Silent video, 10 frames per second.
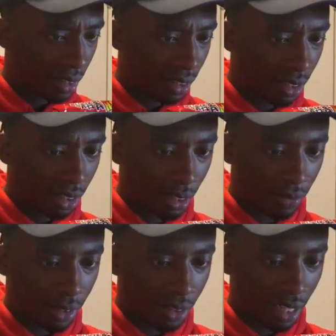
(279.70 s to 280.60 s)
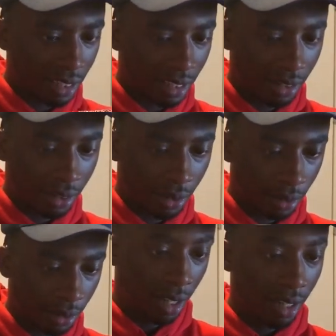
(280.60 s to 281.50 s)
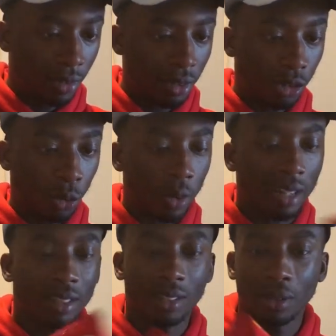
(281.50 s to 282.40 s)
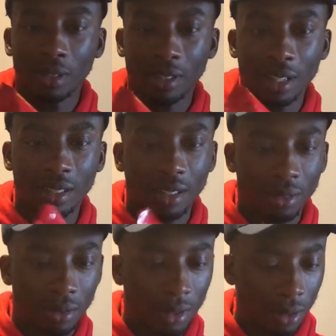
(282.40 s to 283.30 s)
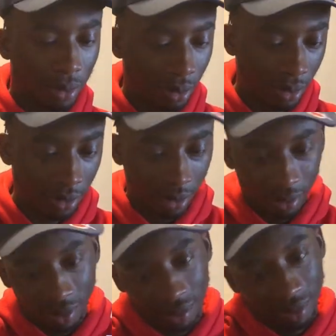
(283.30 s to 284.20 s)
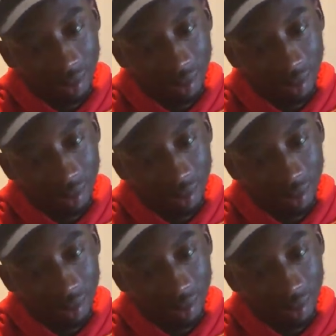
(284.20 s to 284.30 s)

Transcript: Is this stuff in Chinese? Ain't even no directions on here. That's how you know. Directions